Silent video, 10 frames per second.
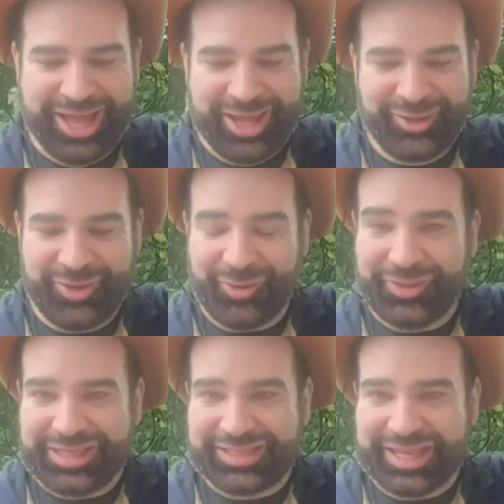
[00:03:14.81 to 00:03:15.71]
You know,
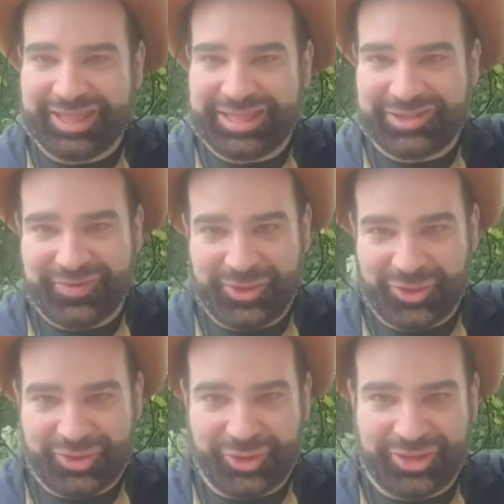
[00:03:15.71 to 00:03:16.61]
this video
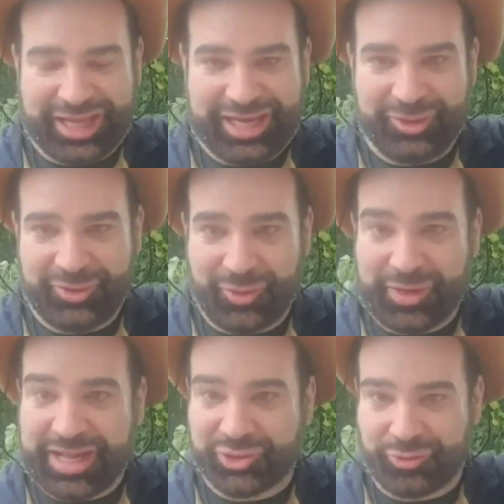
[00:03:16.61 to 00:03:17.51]
is totally,
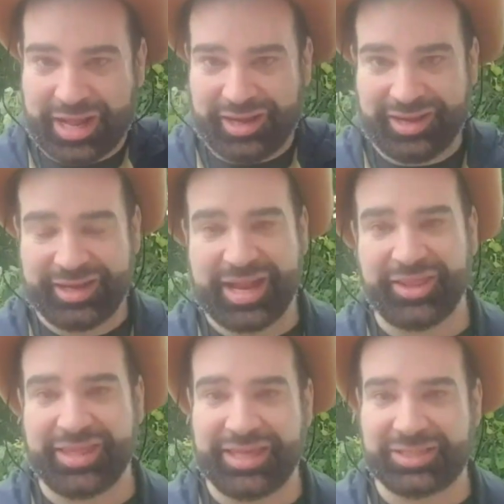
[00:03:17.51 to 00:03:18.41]
natural.
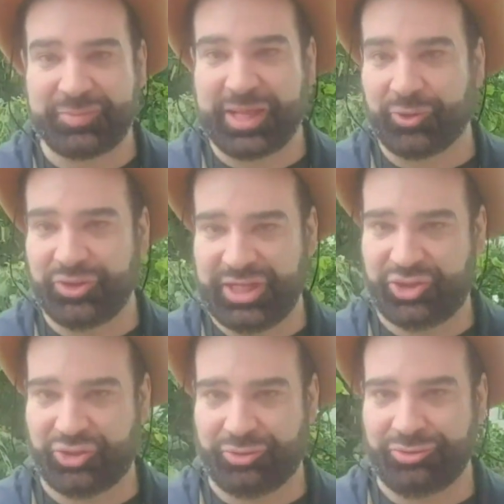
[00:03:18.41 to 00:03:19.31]
Nothing is
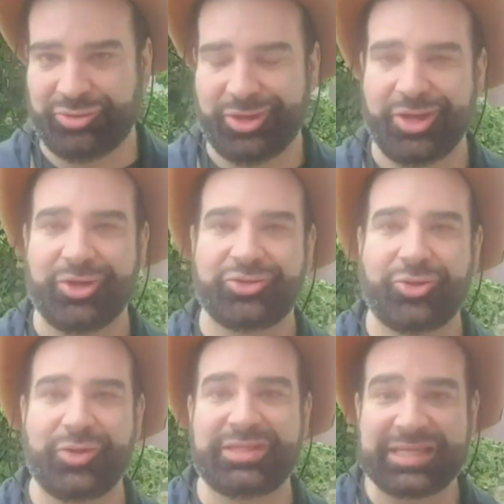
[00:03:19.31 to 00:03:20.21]
pre-conditioned,
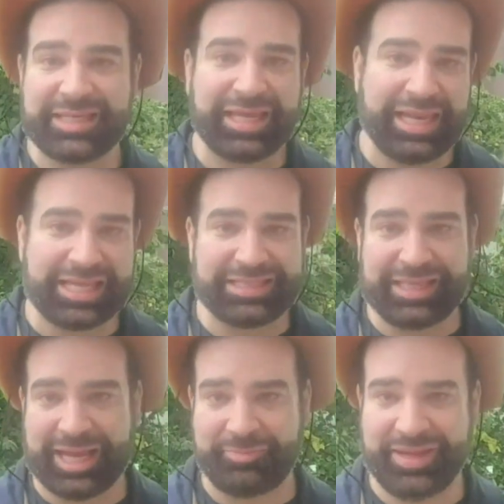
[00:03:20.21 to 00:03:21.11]
so it's exactly as it
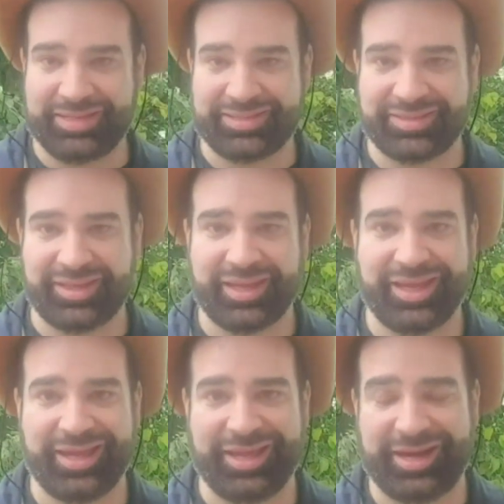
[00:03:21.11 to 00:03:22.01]
happens
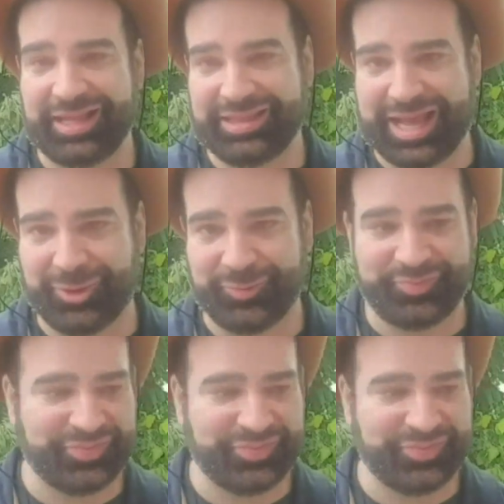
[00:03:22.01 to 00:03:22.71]
right now.